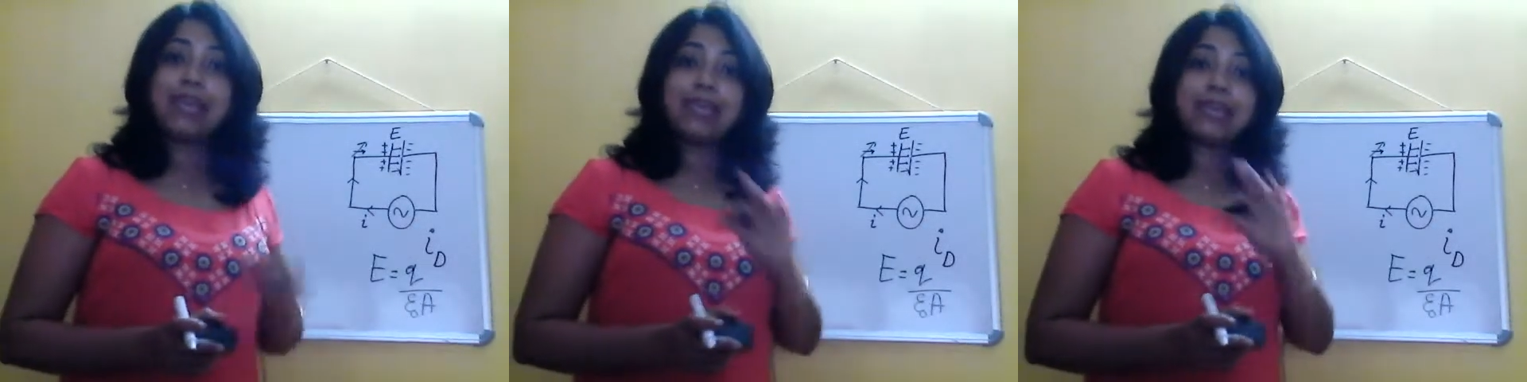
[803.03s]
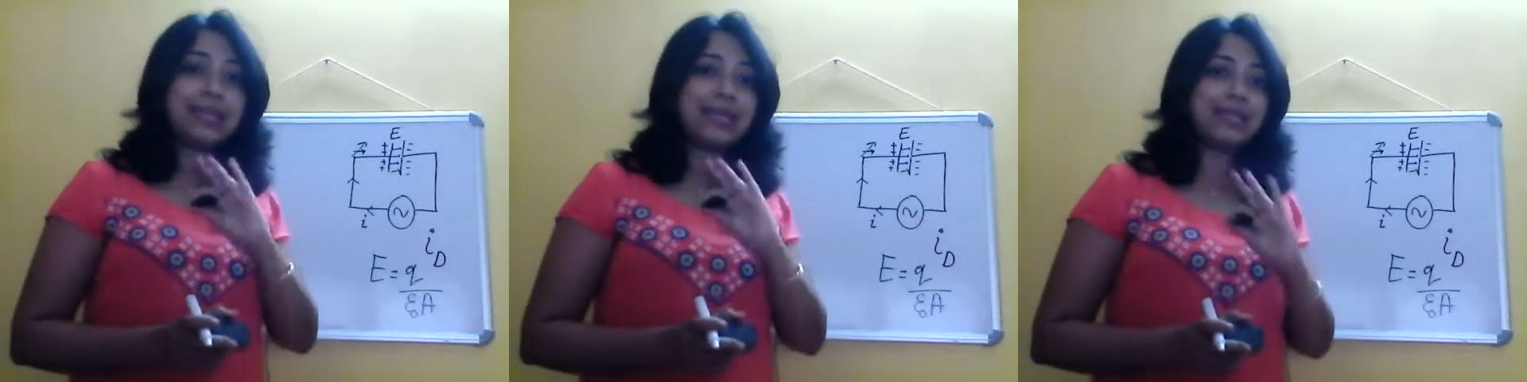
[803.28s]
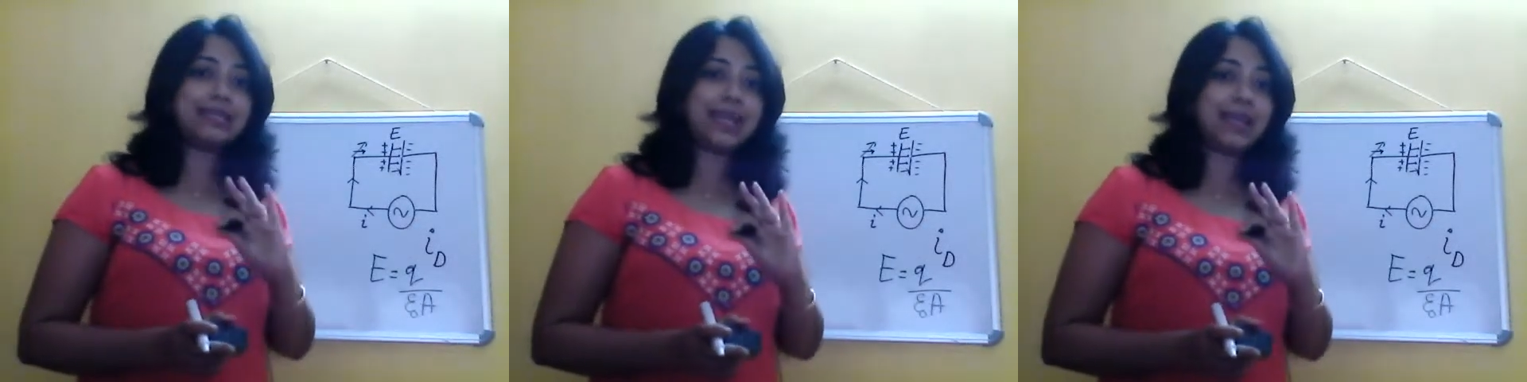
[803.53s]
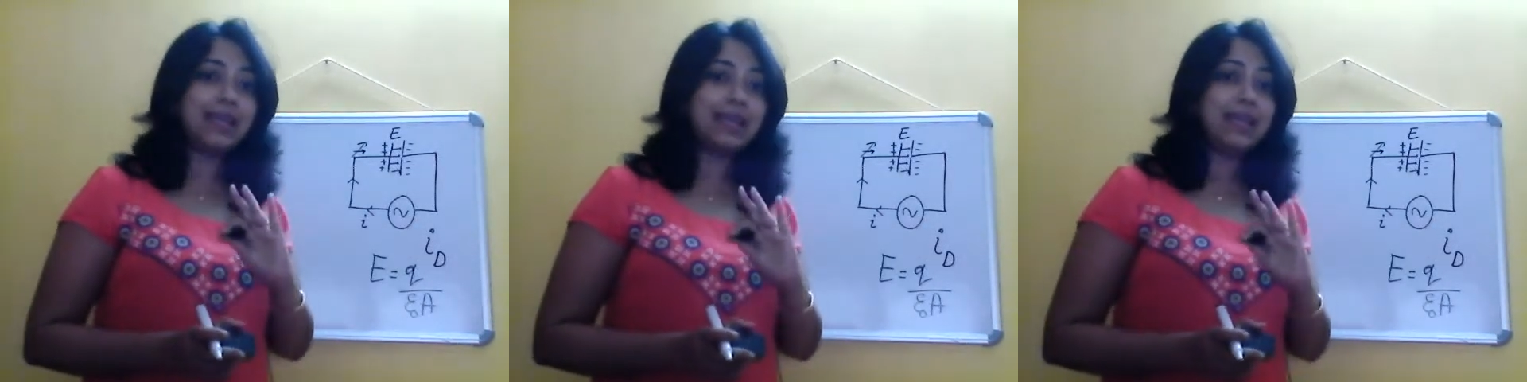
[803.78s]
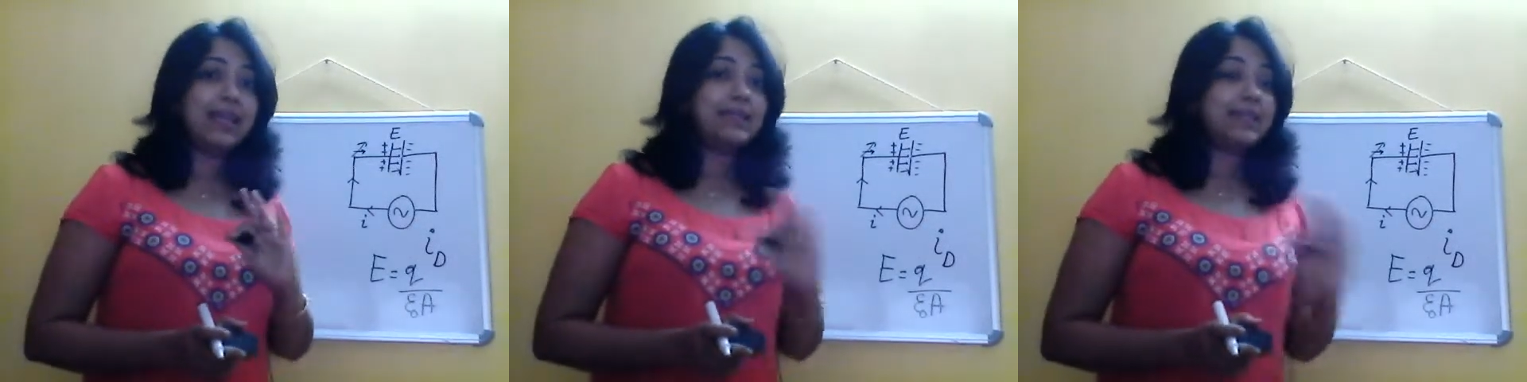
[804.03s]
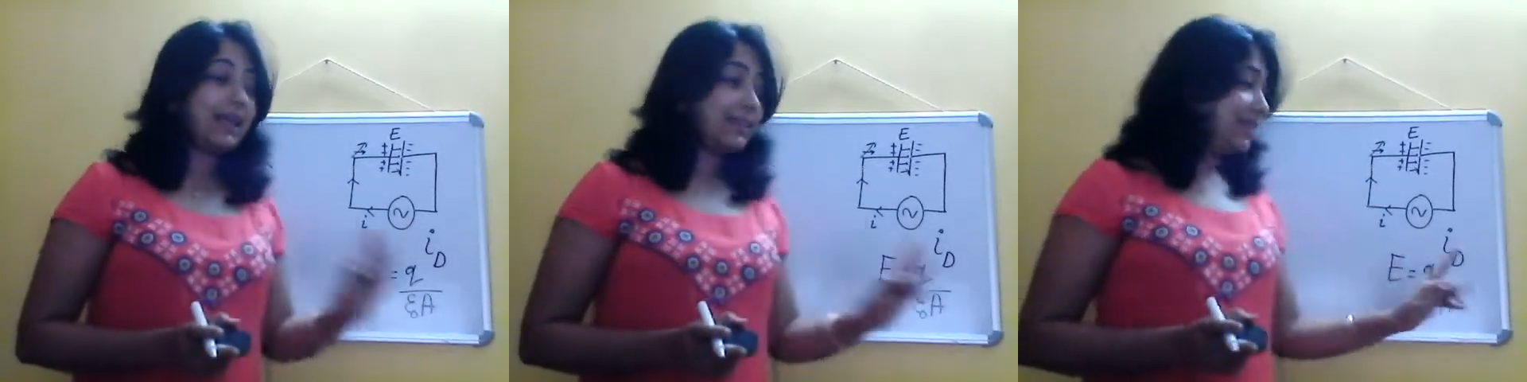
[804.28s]
He said
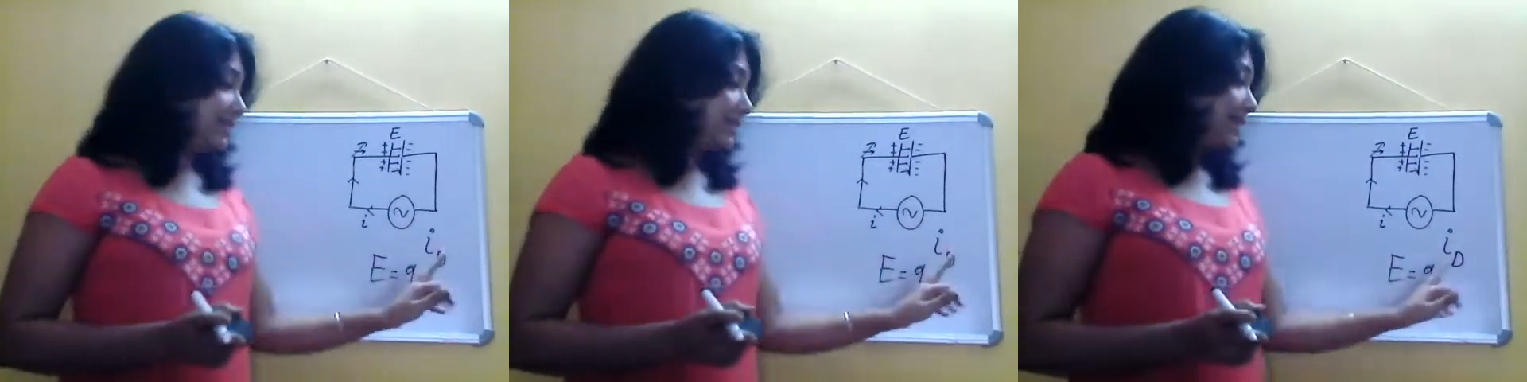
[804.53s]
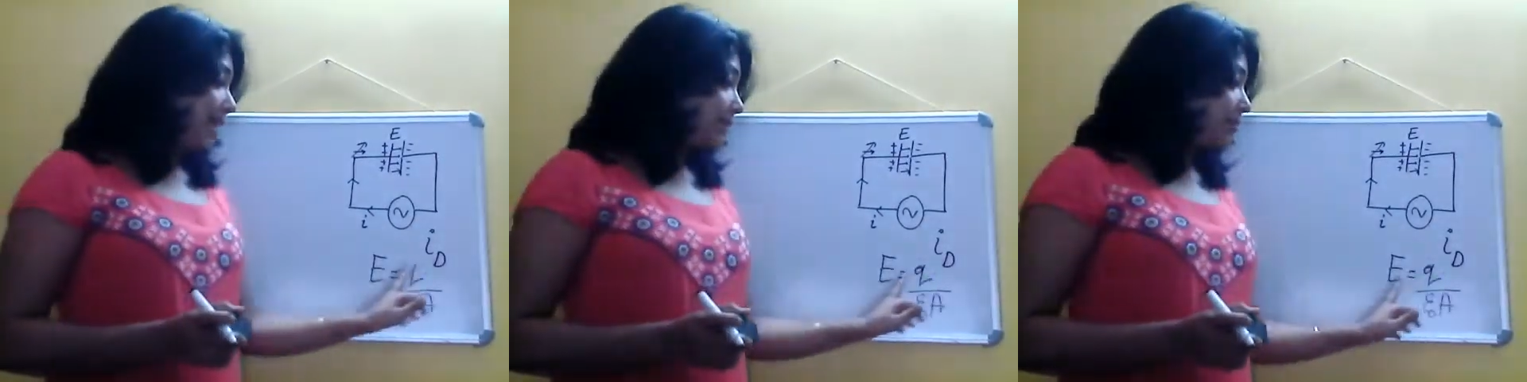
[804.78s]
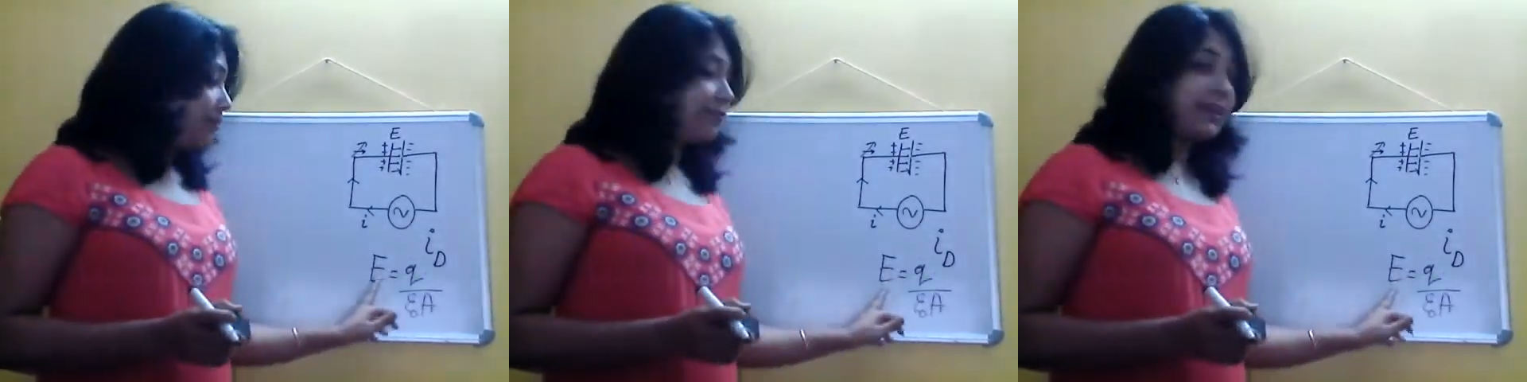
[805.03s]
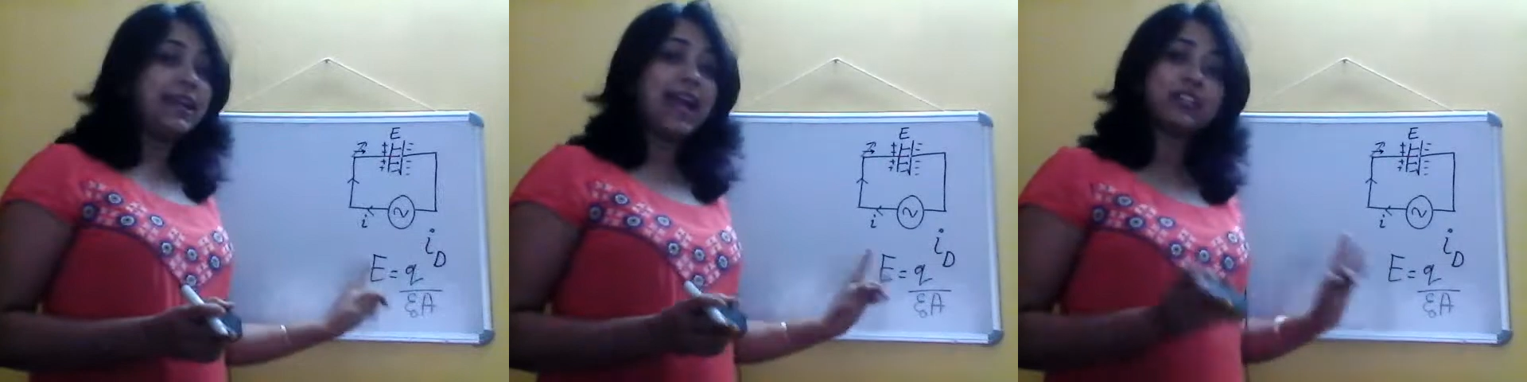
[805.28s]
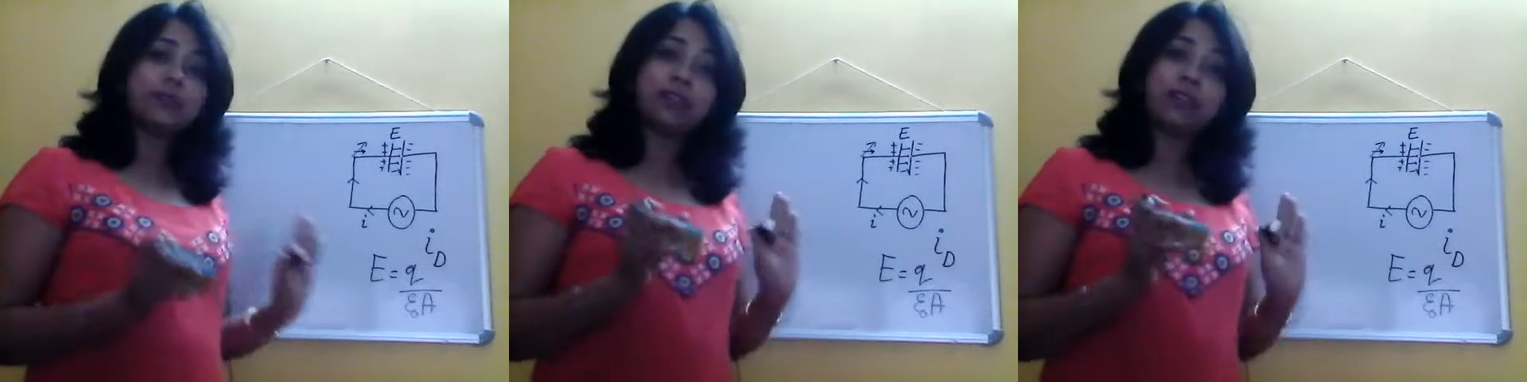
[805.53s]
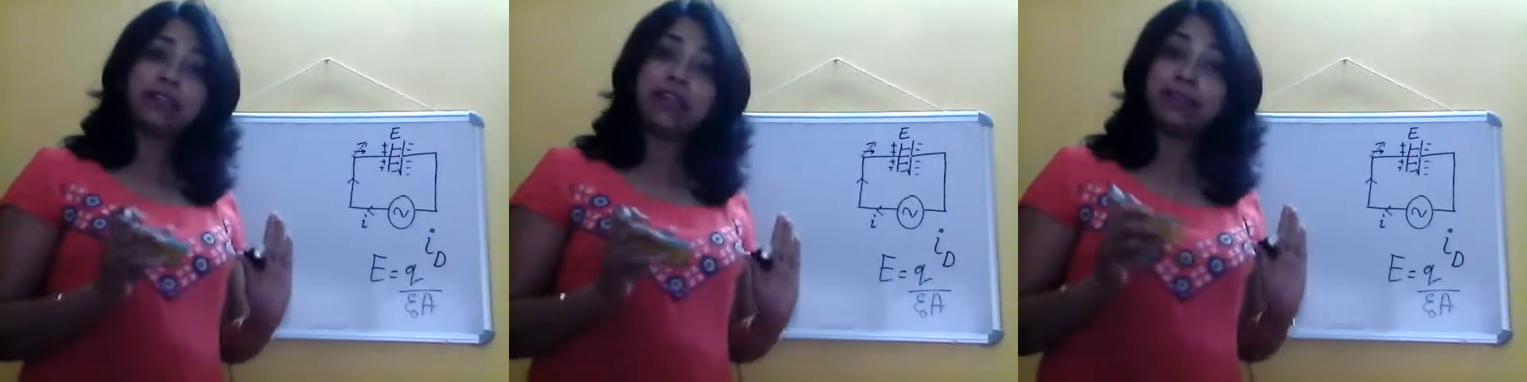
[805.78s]
that this electric field has
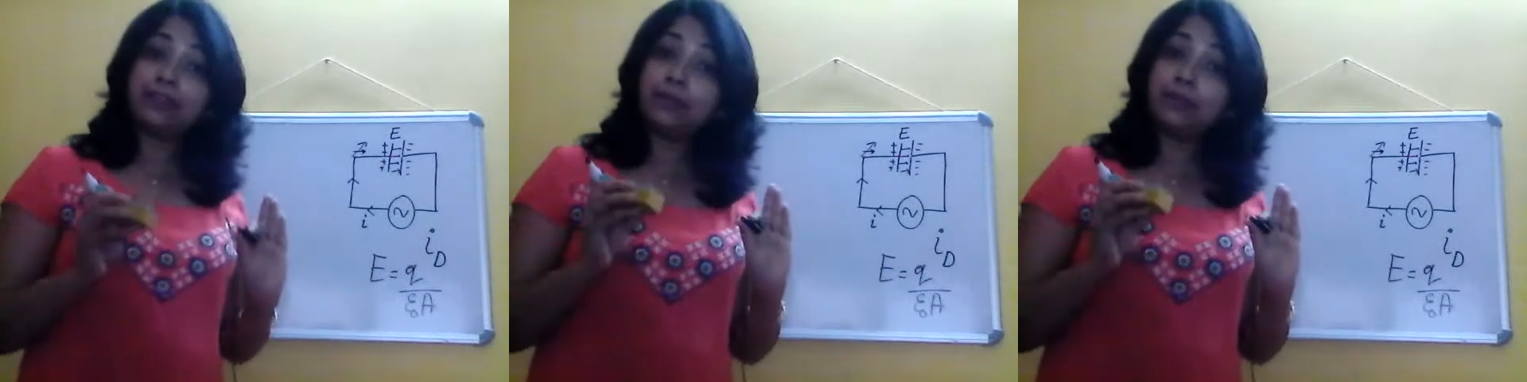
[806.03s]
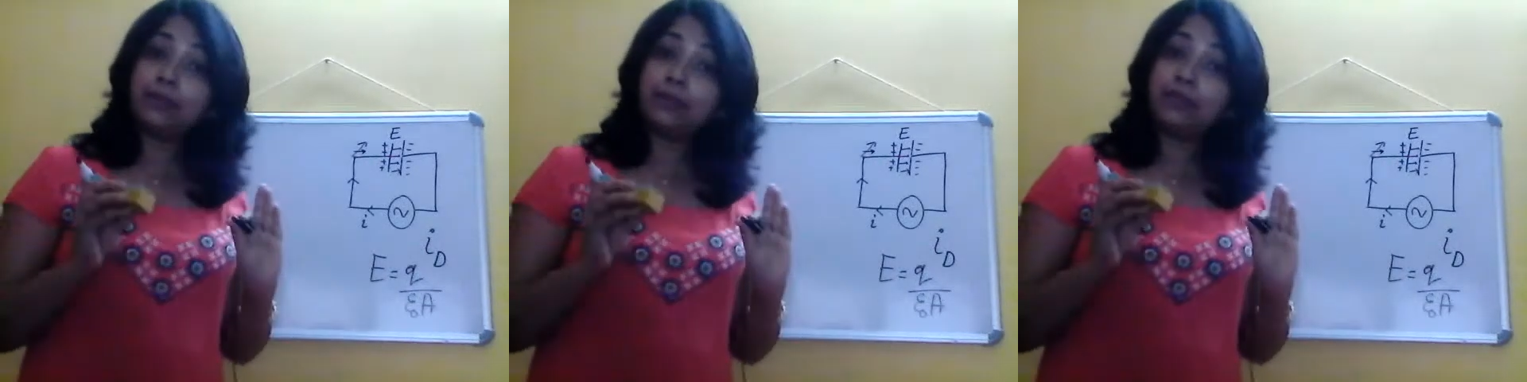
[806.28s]
been created,